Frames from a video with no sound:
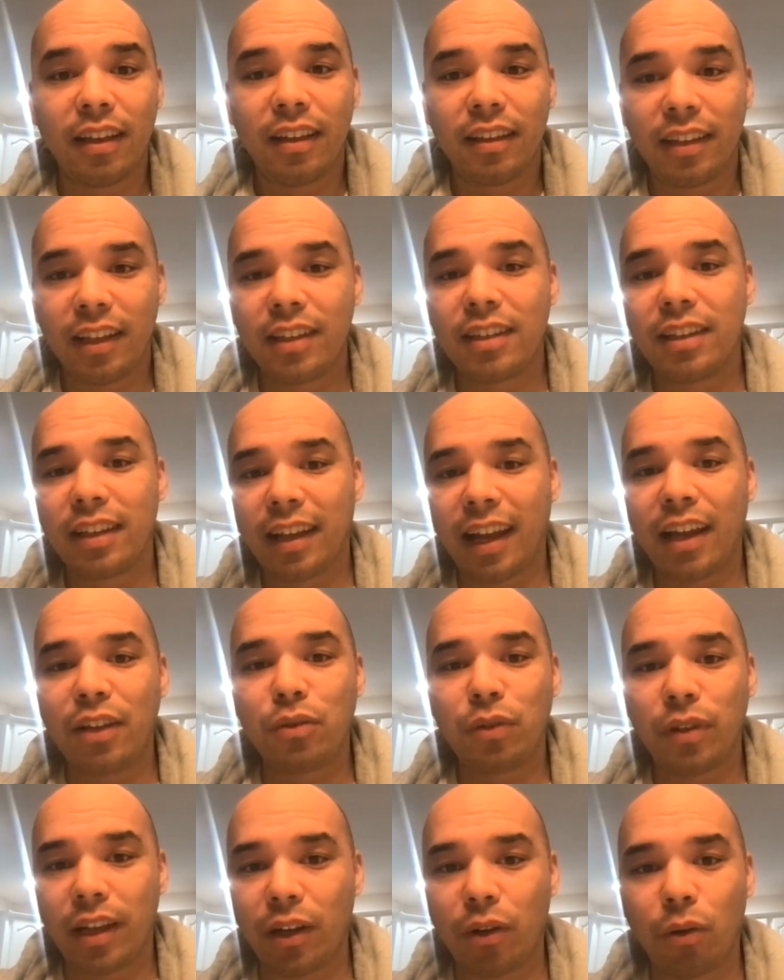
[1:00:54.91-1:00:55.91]
These are the guys who
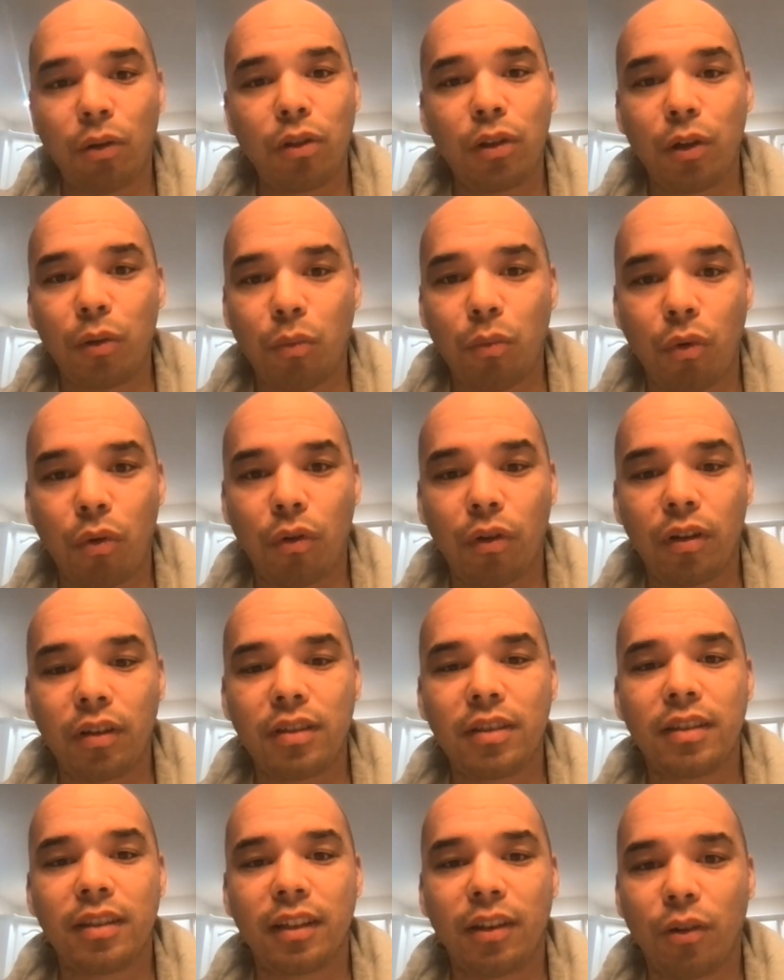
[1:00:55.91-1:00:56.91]
are getting all the
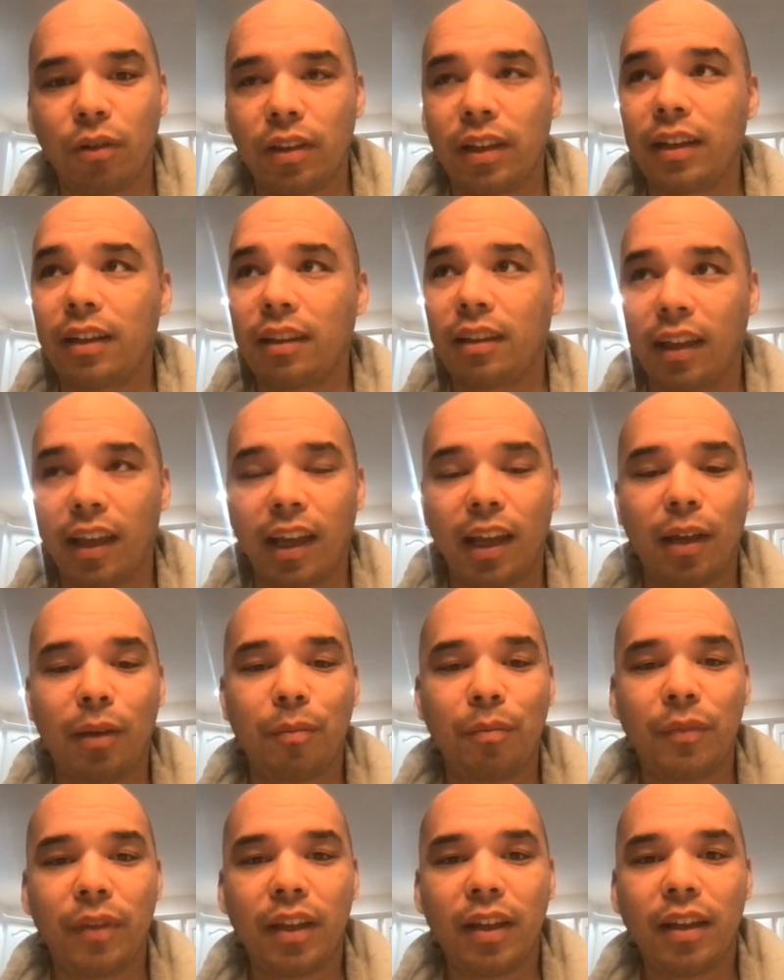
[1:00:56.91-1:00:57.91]
awards, all the
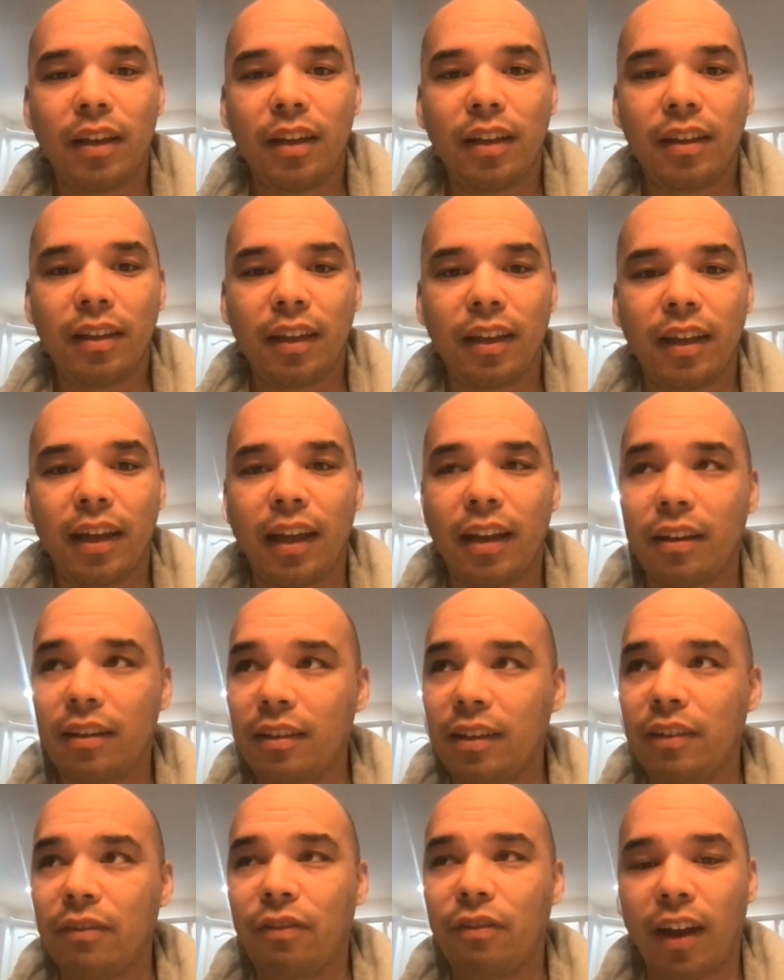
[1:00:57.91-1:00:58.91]
acclaim. They're getting
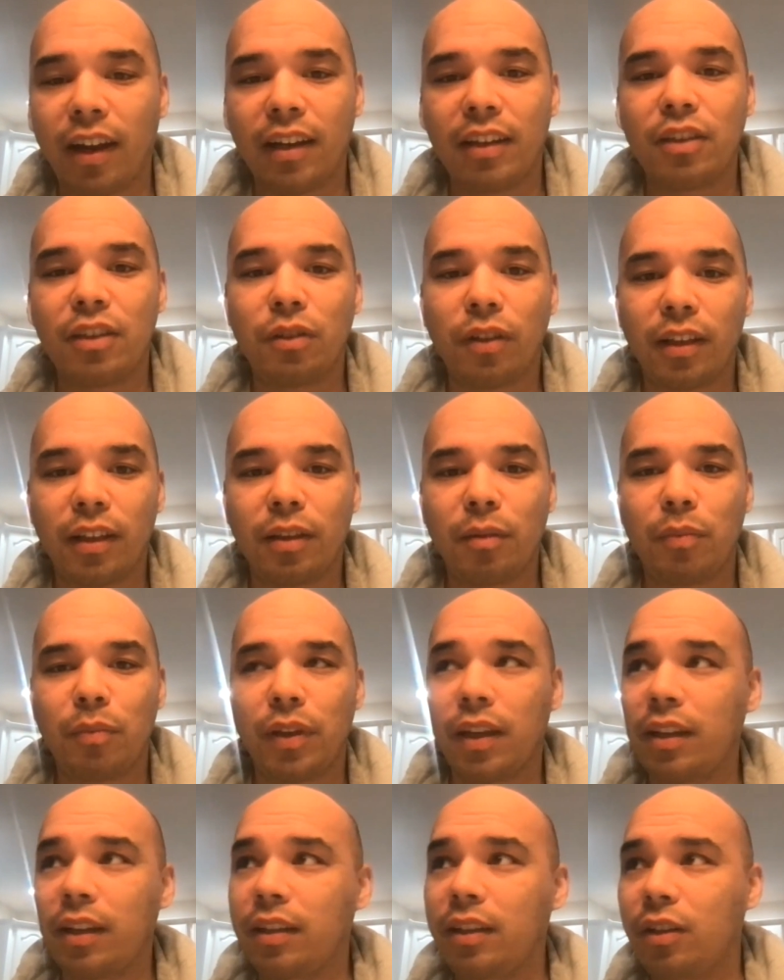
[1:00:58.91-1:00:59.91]
invited to like the
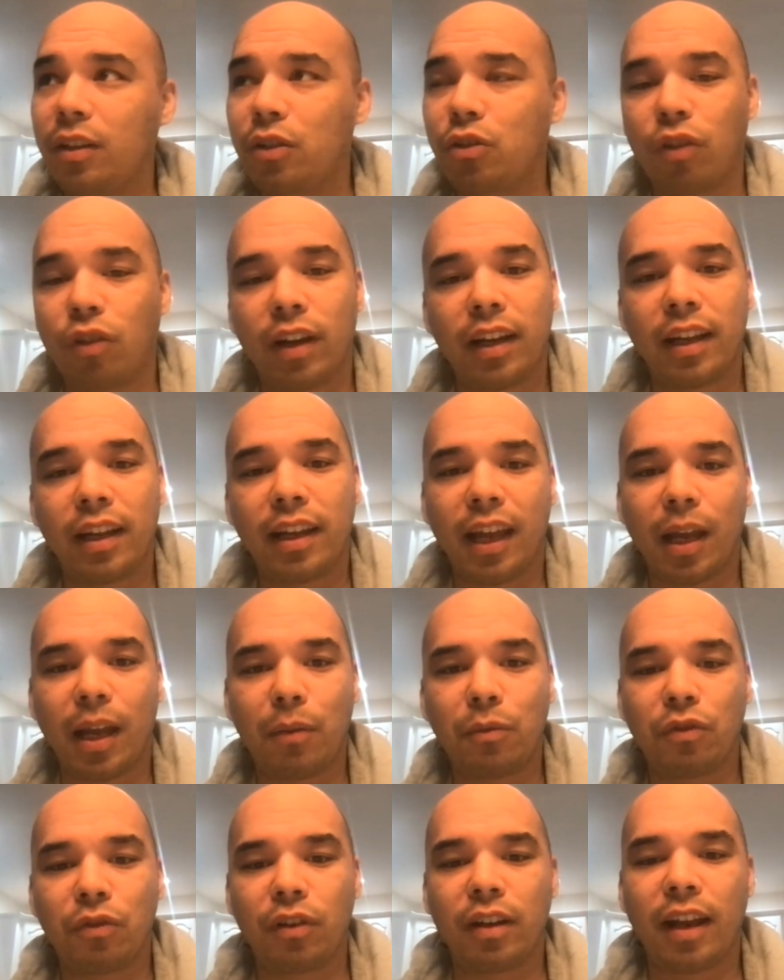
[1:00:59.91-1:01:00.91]
big training
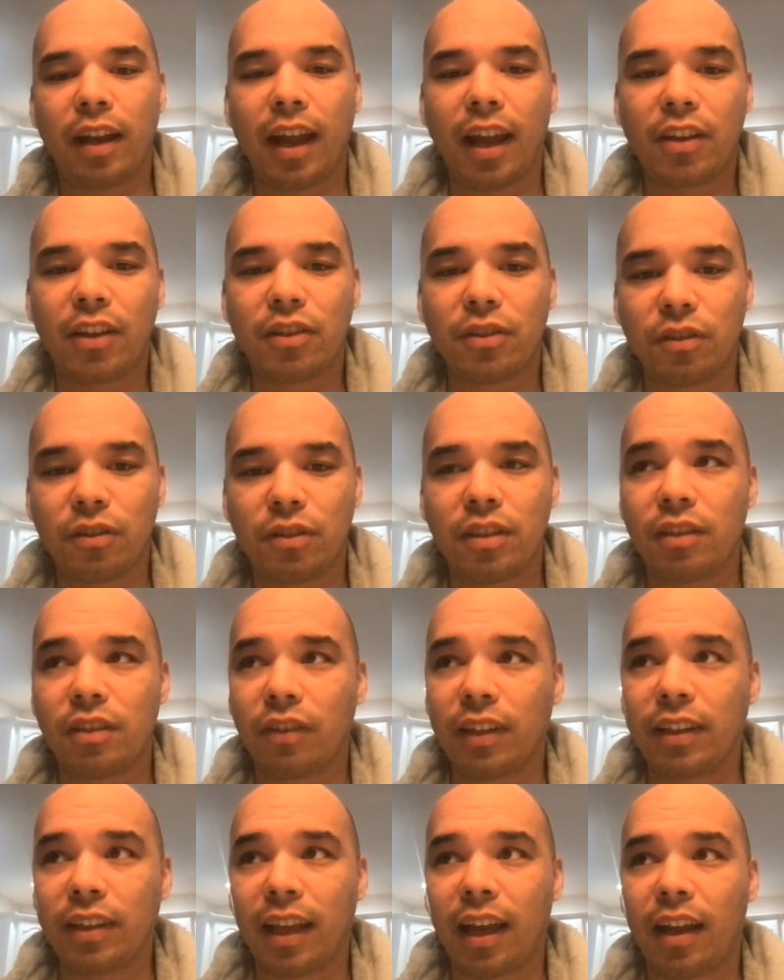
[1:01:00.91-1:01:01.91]
camps for the nationals and stuff
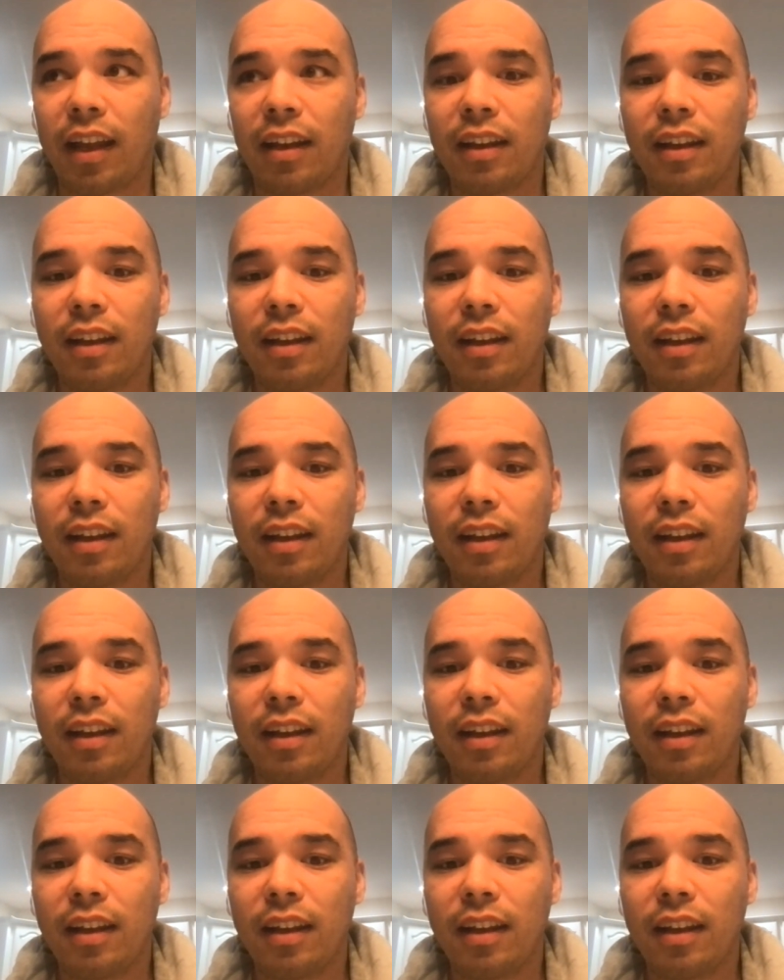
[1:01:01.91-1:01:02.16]
like that.